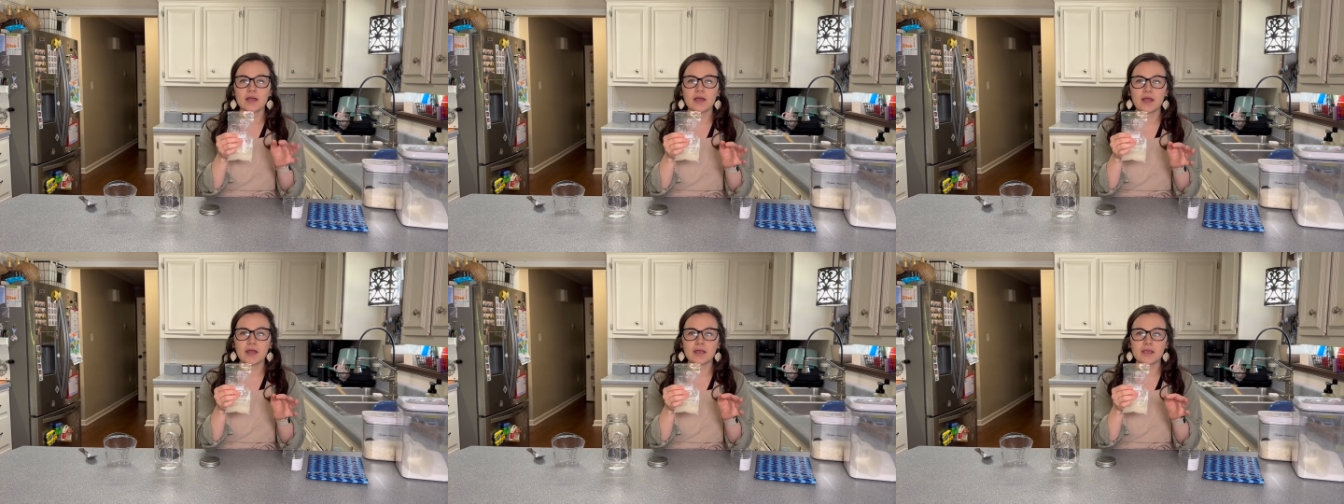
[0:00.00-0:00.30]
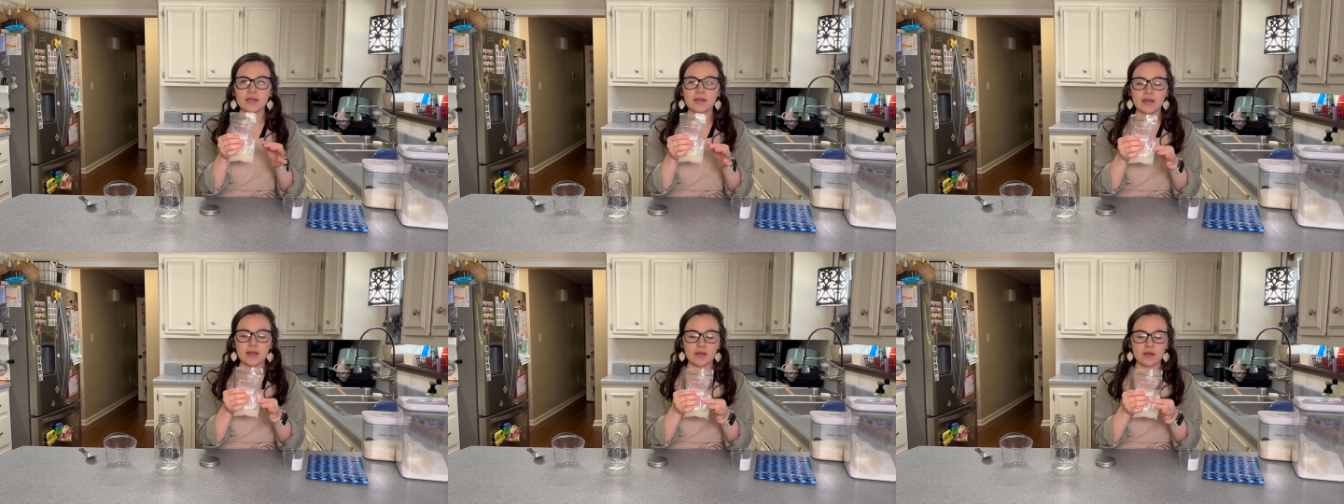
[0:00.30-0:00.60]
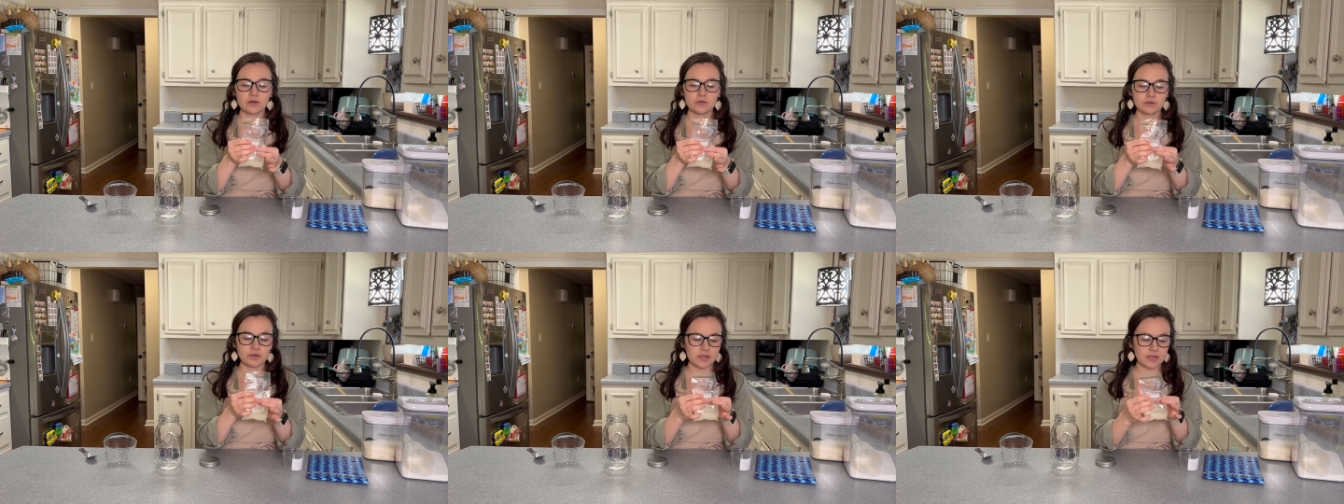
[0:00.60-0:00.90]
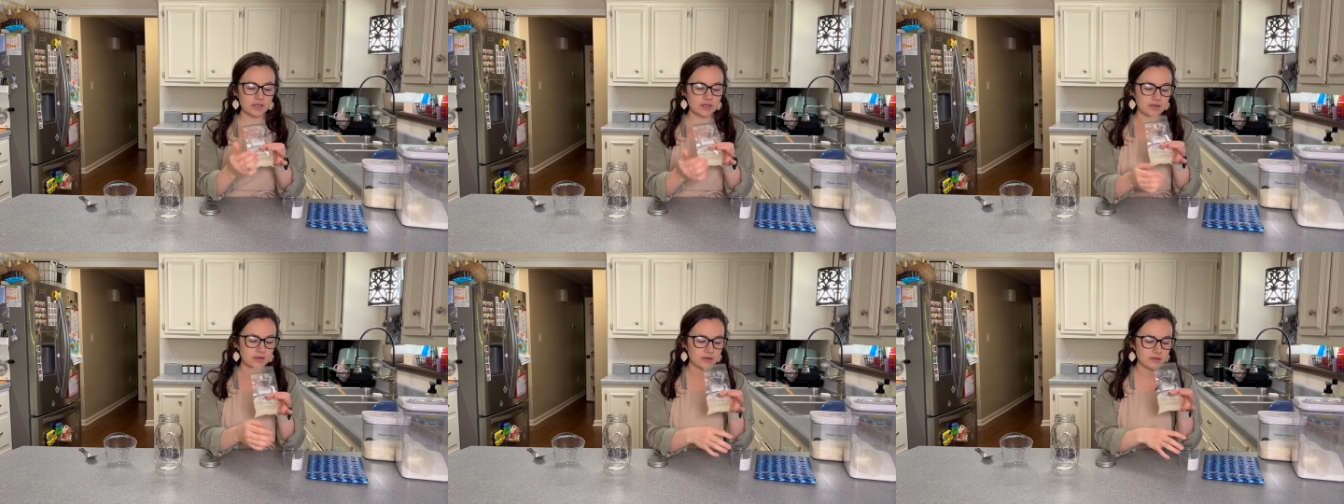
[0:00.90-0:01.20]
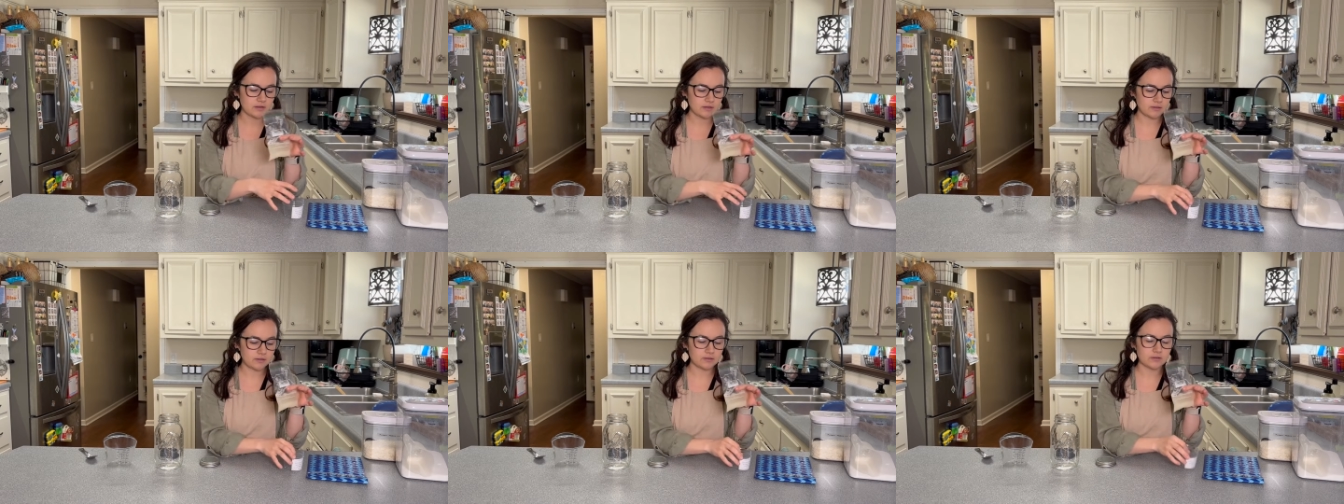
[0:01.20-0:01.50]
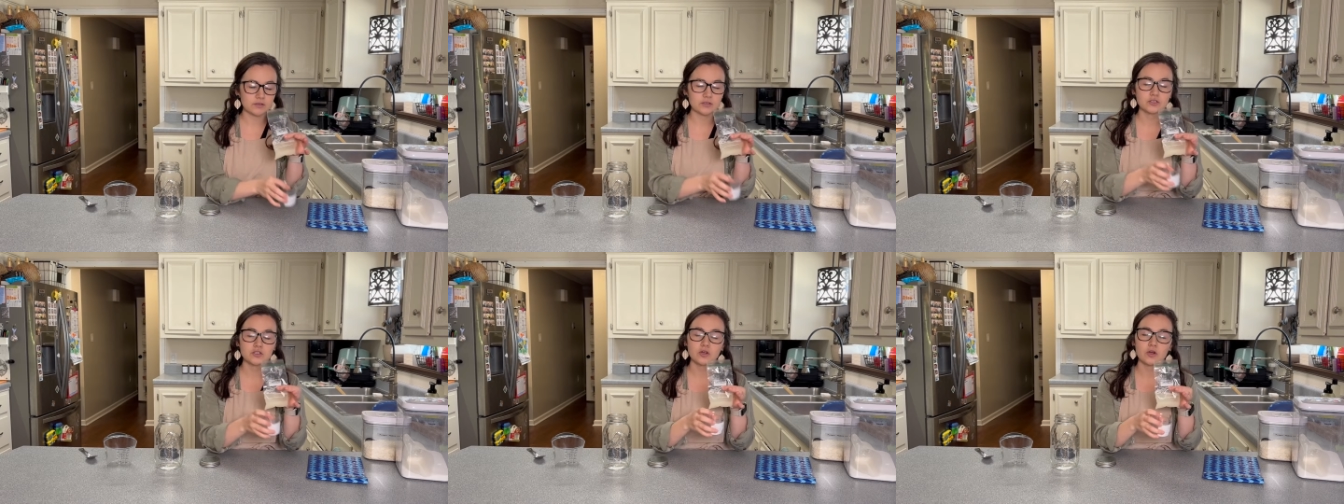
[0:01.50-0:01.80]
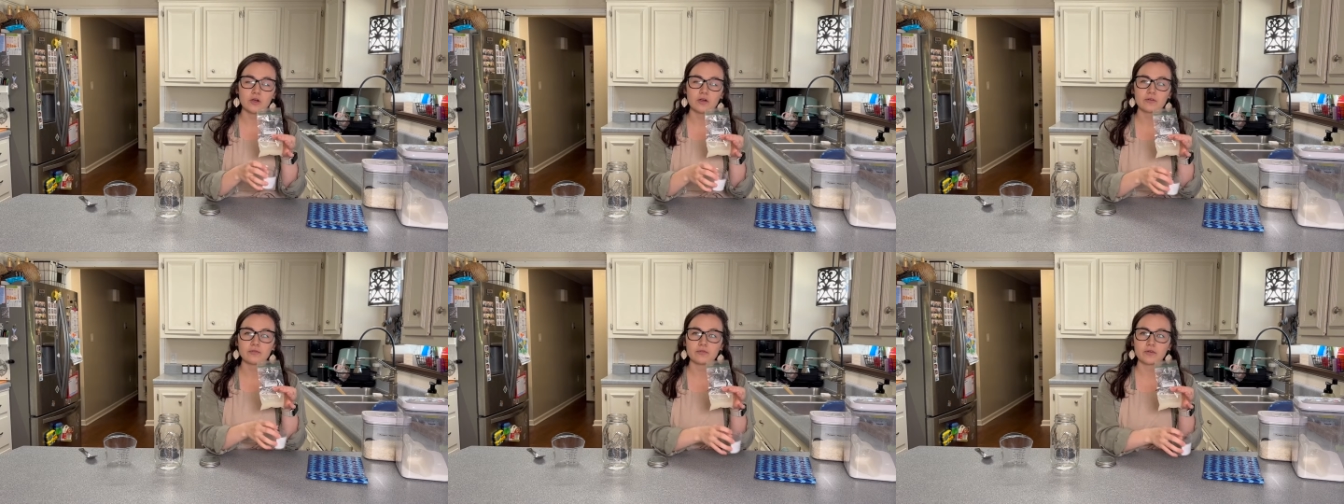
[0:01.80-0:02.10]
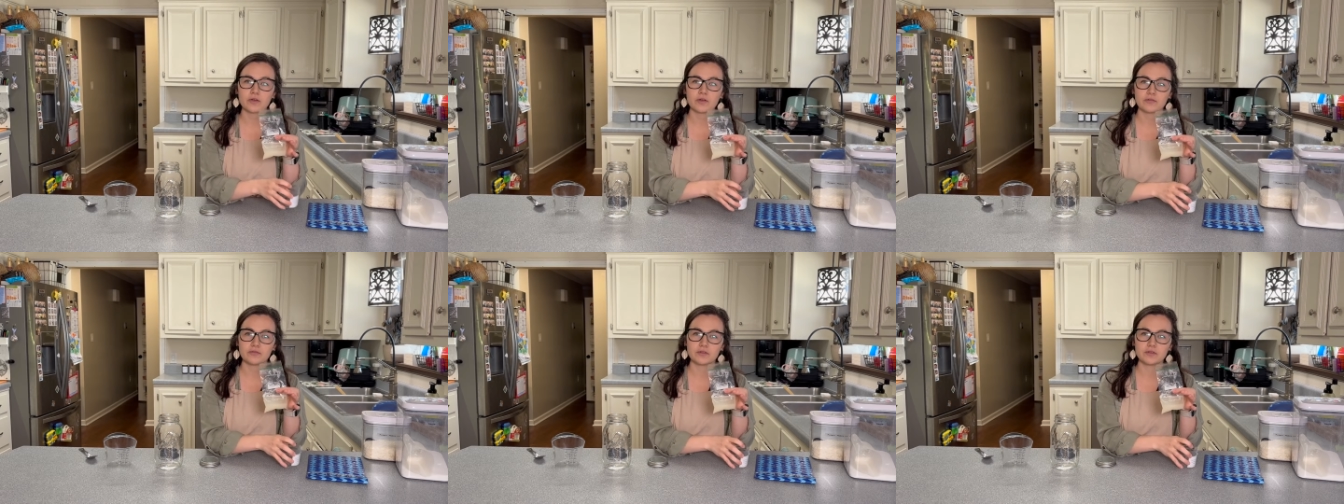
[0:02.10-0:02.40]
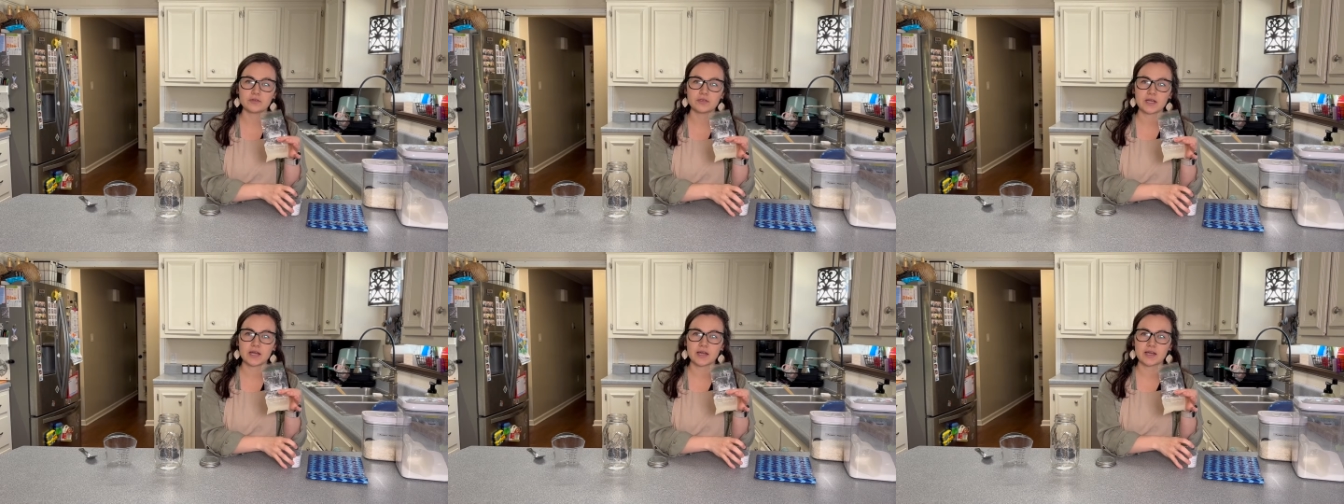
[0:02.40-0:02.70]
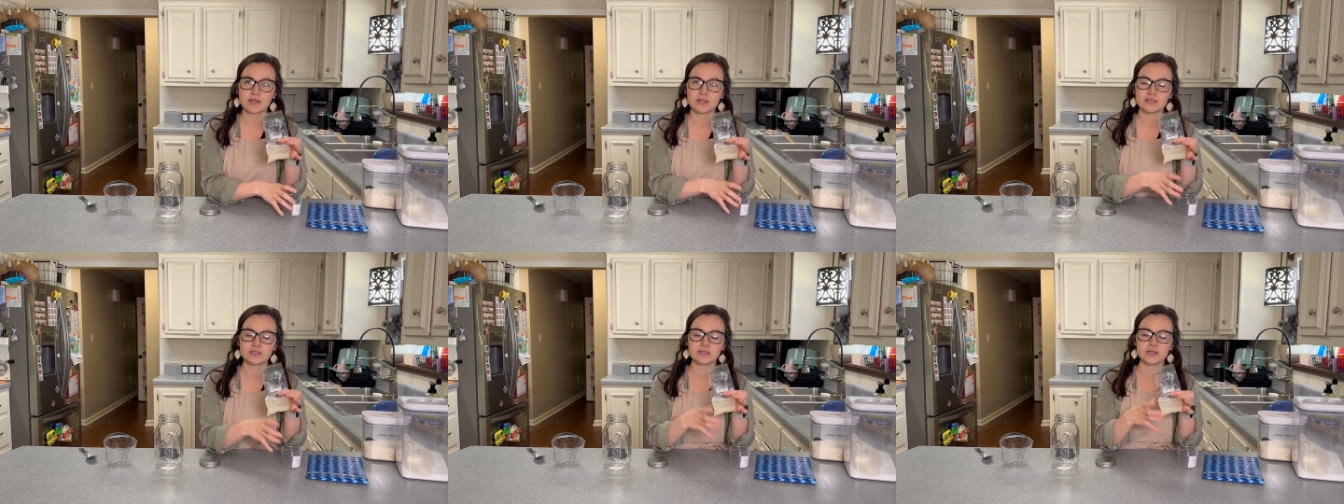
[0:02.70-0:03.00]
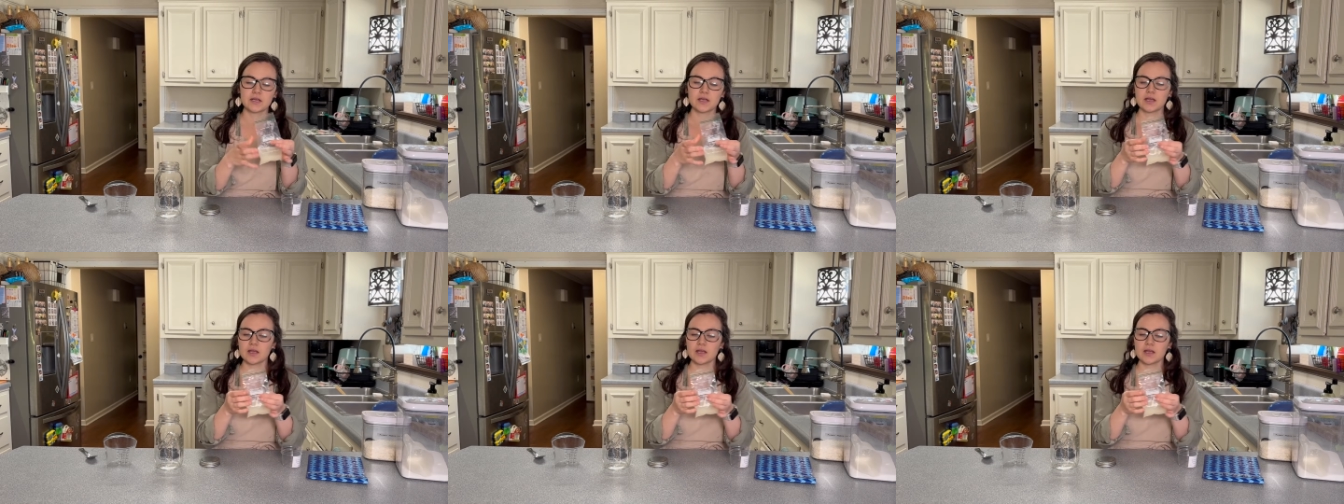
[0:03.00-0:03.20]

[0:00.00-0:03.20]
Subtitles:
hanging out in the jar for a few days.